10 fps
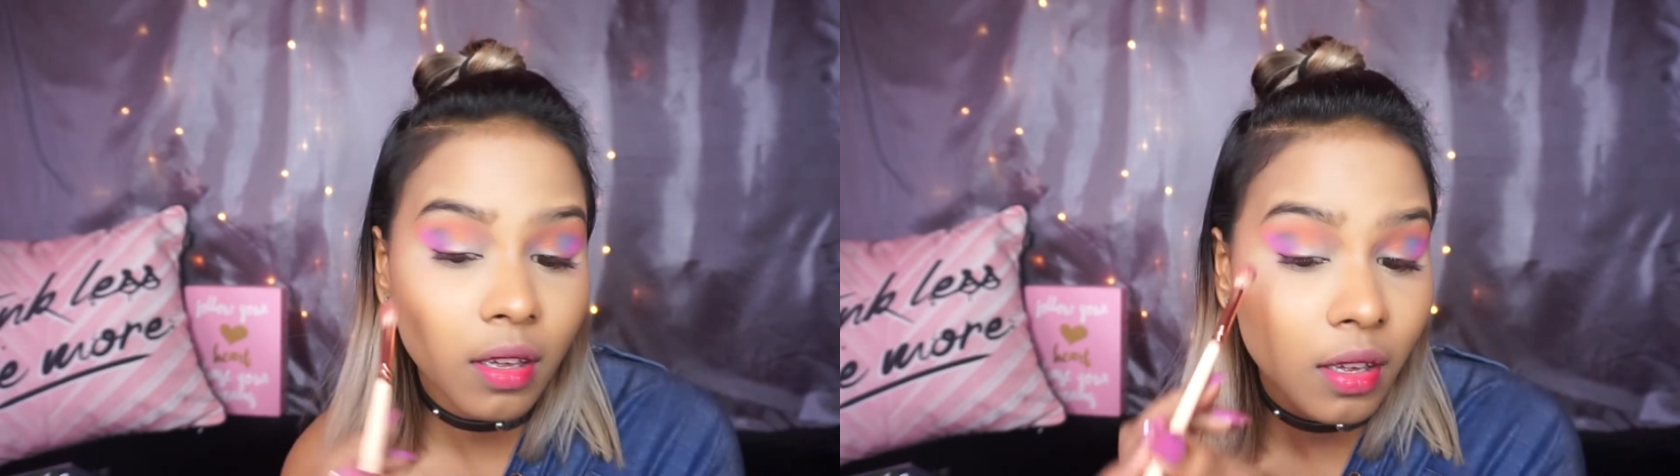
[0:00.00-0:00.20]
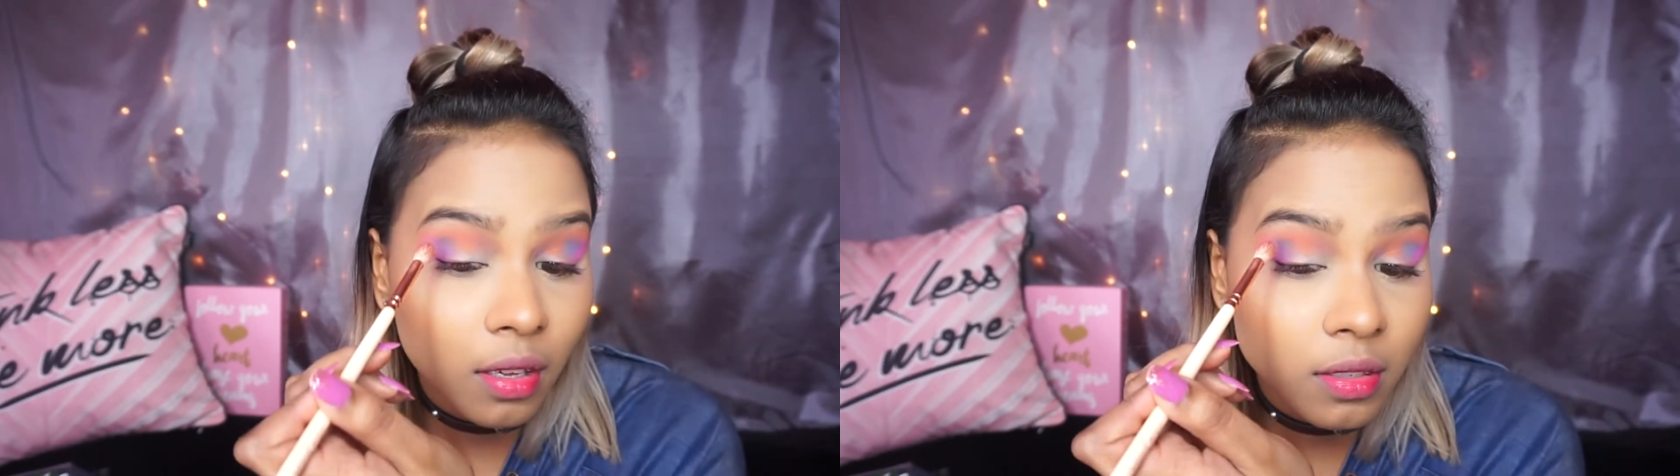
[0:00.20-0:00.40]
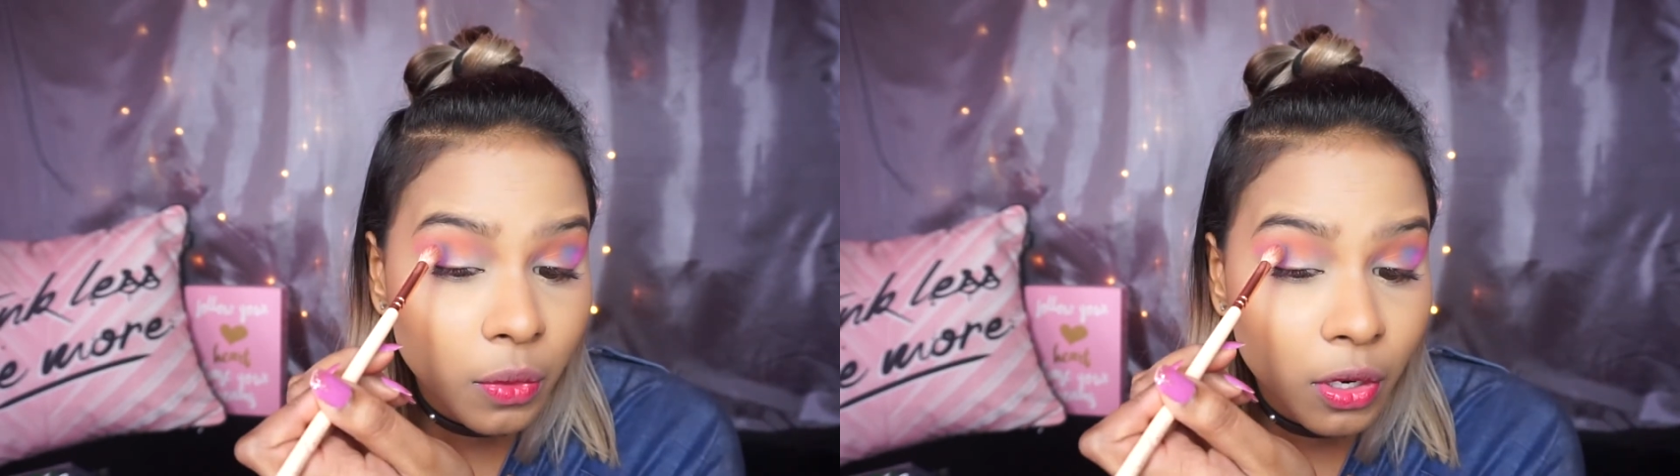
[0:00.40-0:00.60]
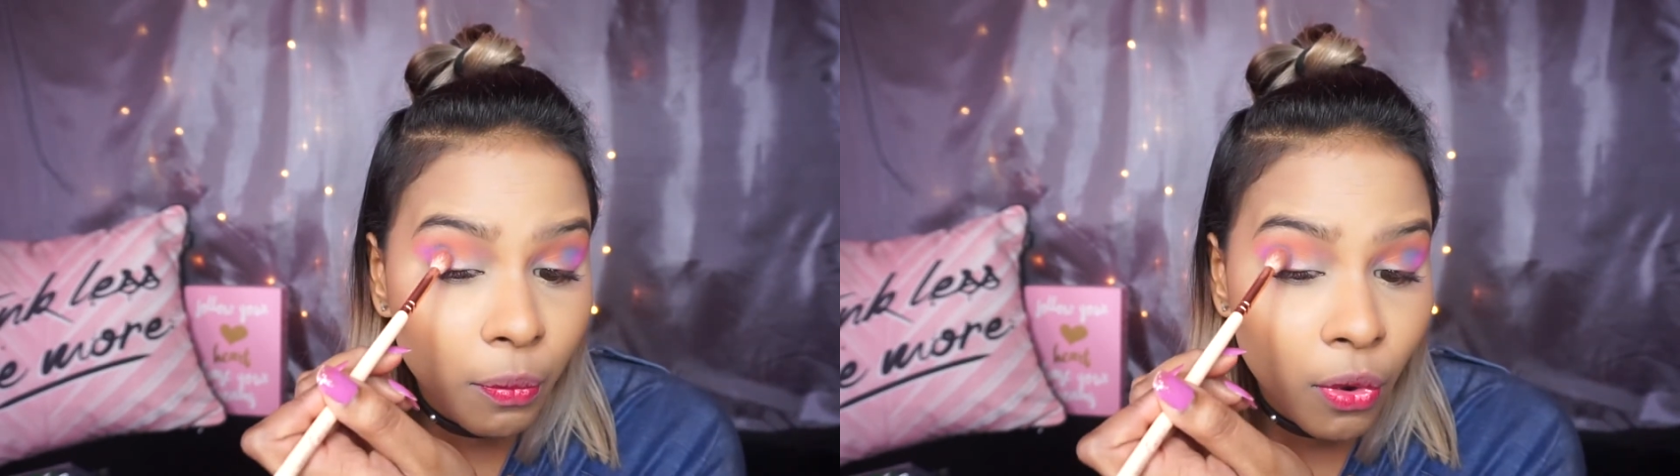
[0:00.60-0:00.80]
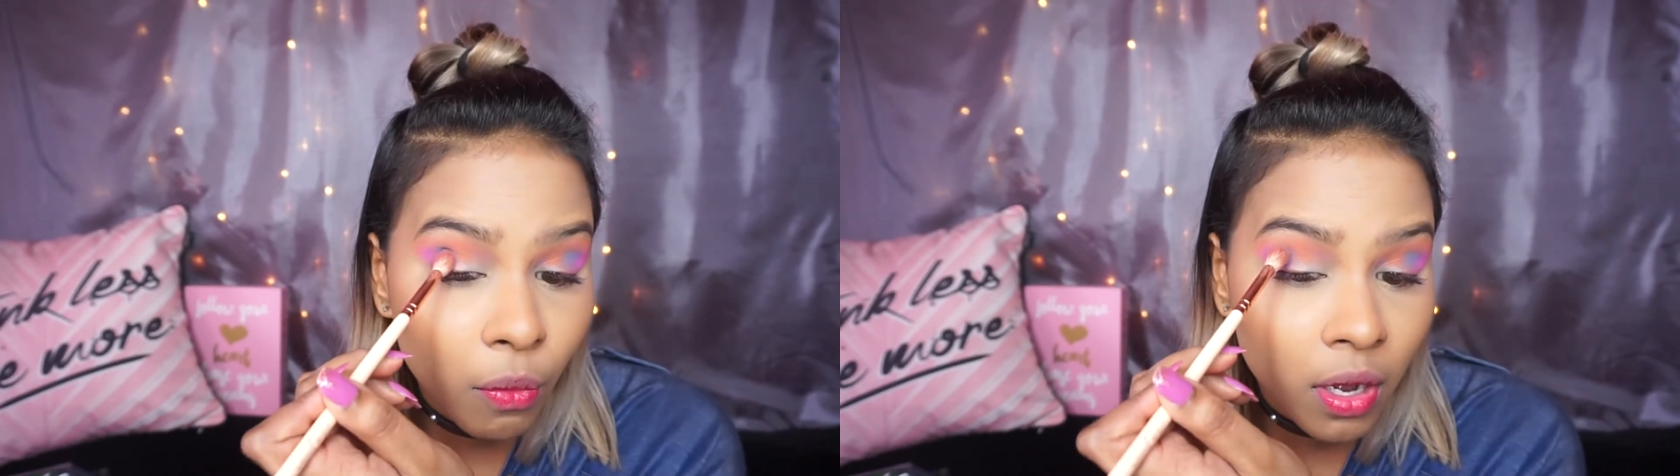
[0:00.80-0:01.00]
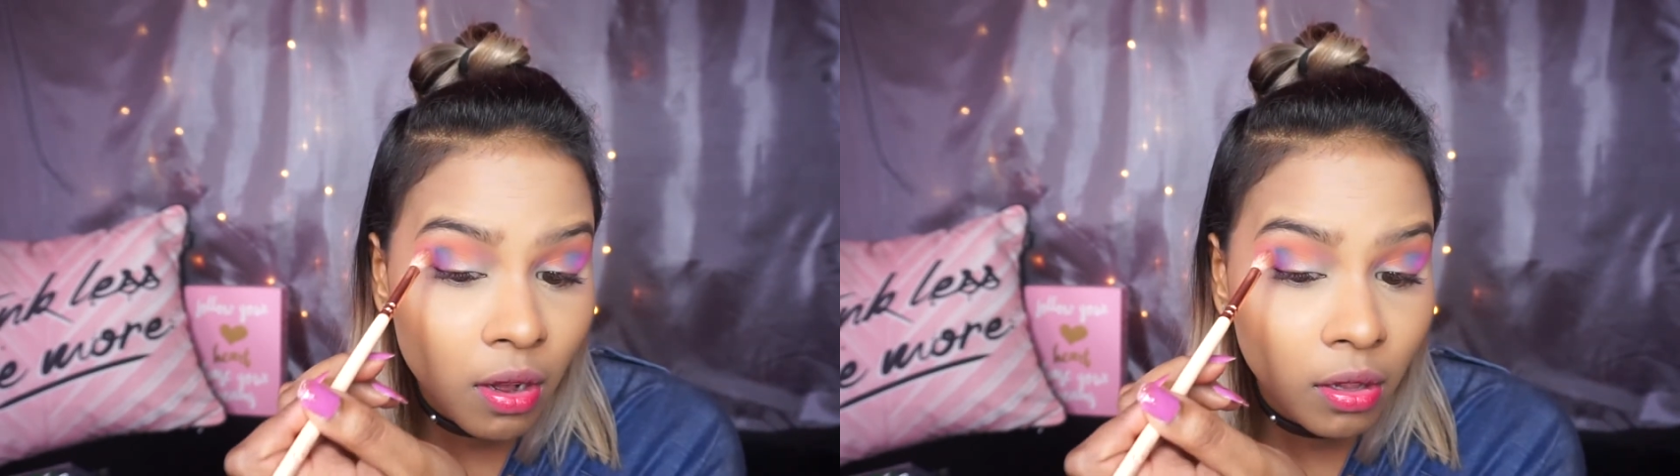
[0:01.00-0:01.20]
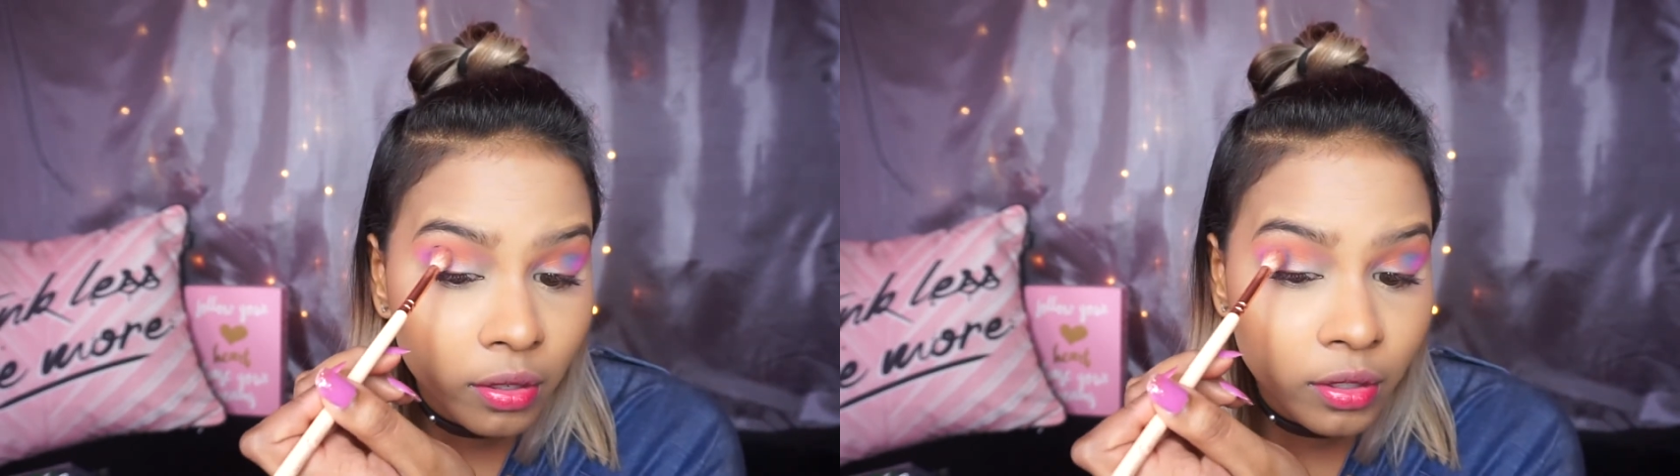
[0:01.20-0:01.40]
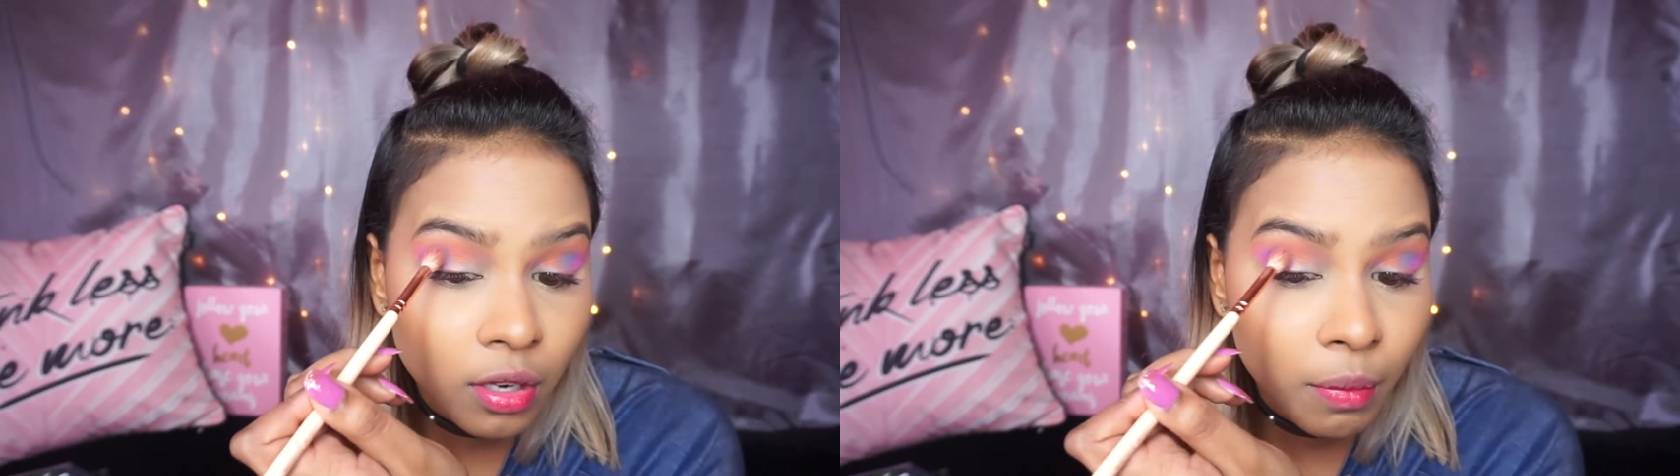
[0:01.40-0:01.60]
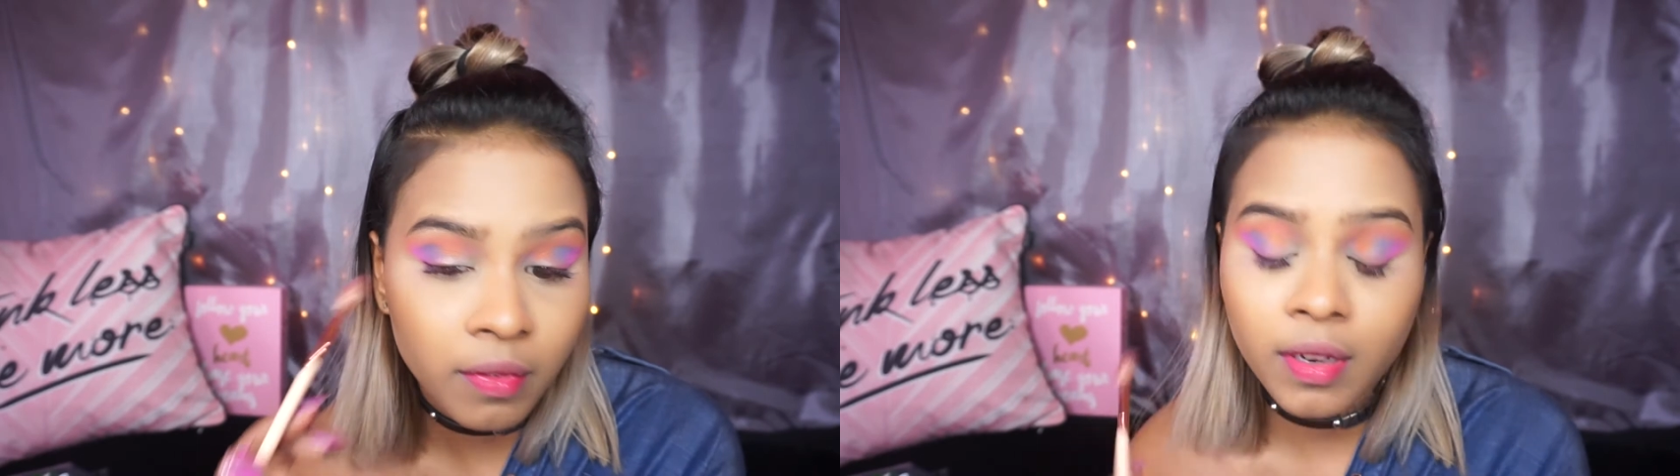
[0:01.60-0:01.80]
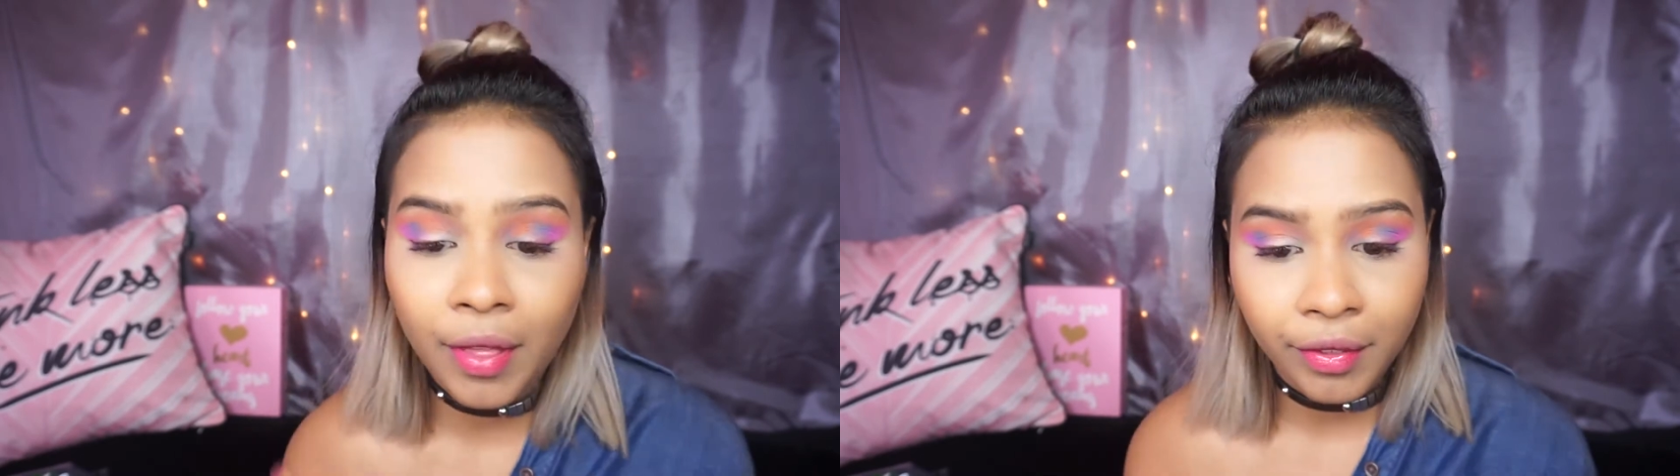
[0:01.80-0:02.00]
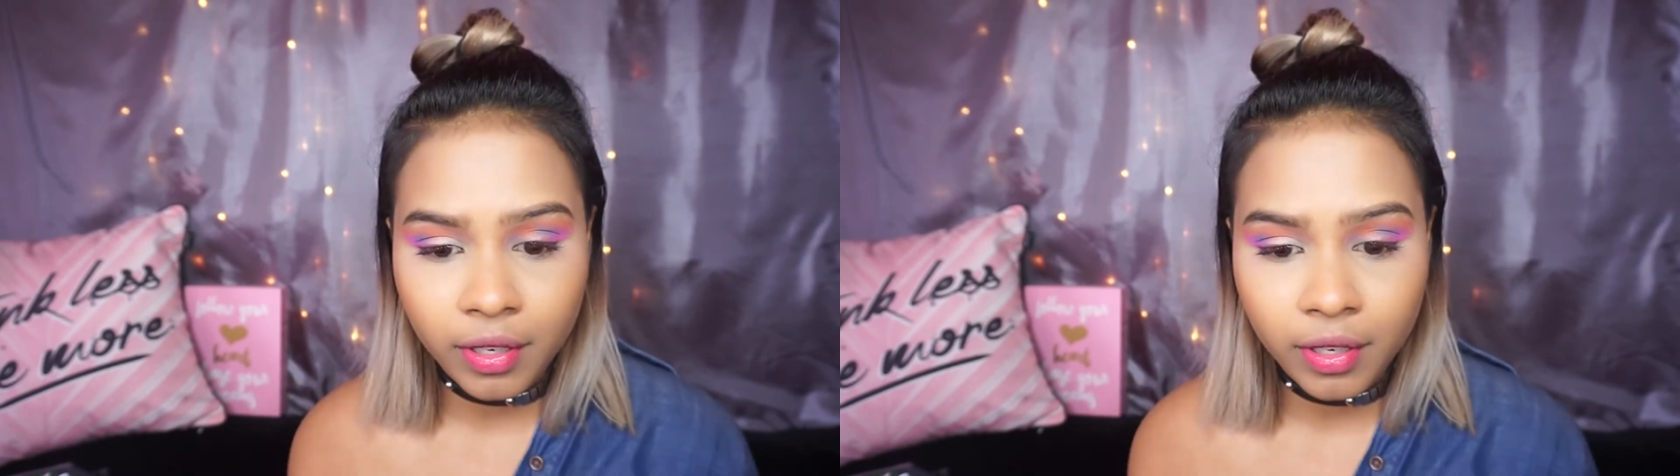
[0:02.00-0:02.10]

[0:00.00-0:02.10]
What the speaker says: because when you put one color on top of another,